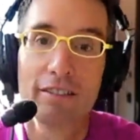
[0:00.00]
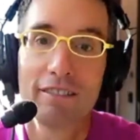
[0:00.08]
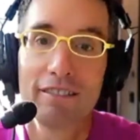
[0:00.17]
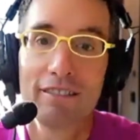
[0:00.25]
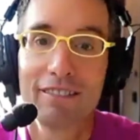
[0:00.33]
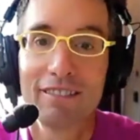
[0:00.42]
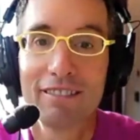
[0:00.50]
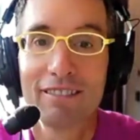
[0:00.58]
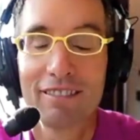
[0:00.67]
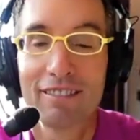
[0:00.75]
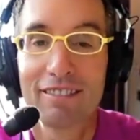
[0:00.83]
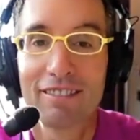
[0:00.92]

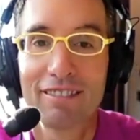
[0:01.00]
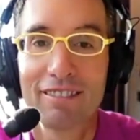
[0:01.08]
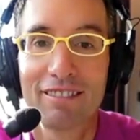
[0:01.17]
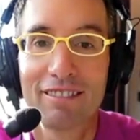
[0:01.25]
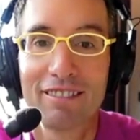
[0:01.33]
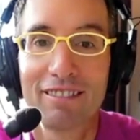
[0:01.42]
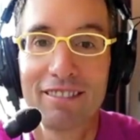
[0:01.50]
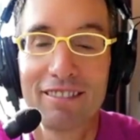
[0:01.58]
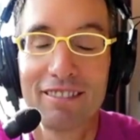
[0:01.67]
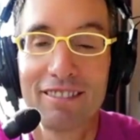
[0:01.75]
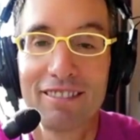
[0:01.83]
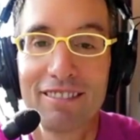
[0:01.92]

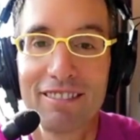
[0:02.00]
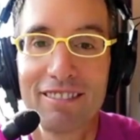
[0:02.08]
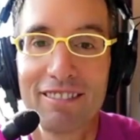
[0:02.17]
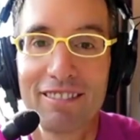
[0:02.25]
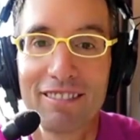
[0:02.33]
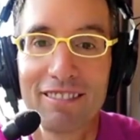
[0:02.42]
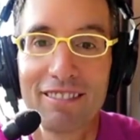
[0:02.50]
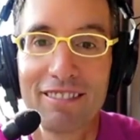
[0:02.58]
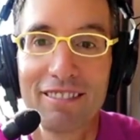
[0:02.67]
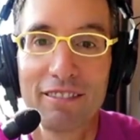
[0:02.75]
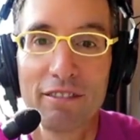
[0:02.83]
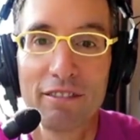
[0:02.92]

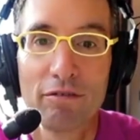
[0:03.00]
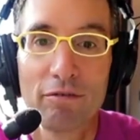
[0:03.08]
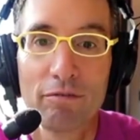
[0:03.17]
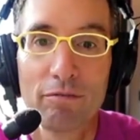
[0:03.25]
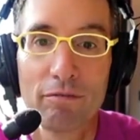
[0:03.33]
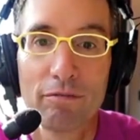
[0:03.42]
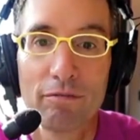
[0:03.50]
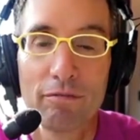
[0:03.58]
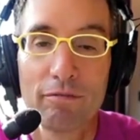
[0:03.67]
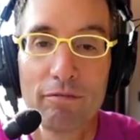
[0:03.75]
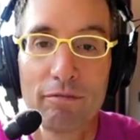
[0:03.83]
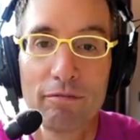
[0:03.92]

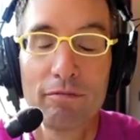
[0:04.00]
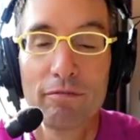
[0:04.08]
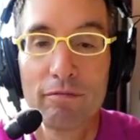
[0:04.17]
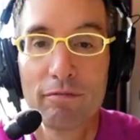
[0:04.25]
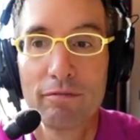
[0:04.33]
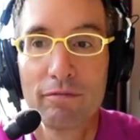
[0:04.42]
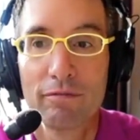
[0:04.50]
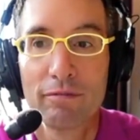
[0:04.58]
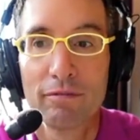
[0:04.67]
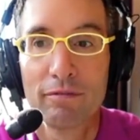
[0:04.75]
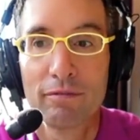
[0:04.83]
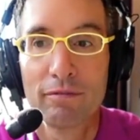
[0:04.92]

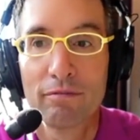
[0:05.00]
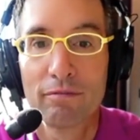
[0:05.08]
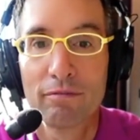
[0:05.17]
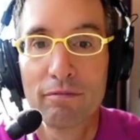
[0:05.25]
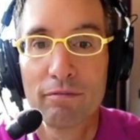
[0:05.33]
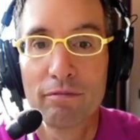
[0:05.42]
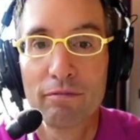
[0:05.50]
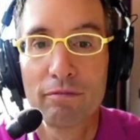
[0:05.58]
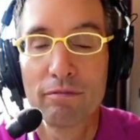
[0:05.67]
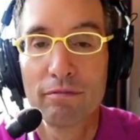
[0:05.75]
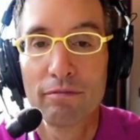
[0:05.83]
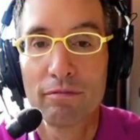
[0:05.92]

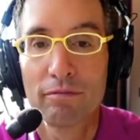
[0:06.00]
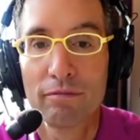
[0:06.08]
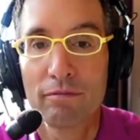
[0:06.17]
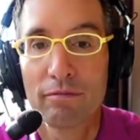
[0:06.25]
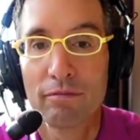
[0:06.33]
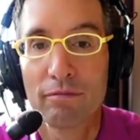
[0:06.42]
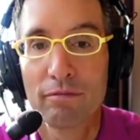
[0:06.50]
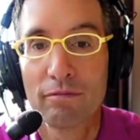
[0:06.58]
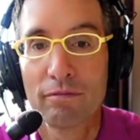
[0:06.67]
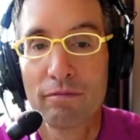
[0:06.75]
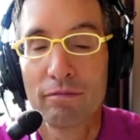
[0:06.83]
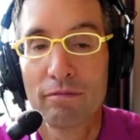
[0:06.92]

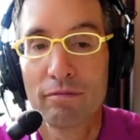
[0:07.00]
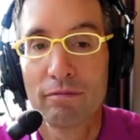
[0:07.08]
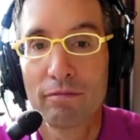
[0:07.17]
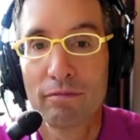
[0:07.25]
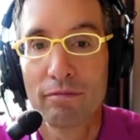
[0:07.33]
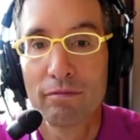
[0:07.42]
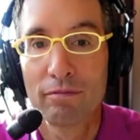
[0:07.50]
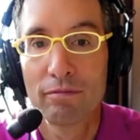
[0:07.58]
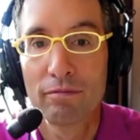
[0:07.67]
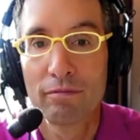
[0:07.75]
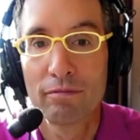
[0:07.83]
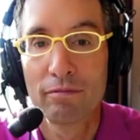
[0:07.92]
[no speech]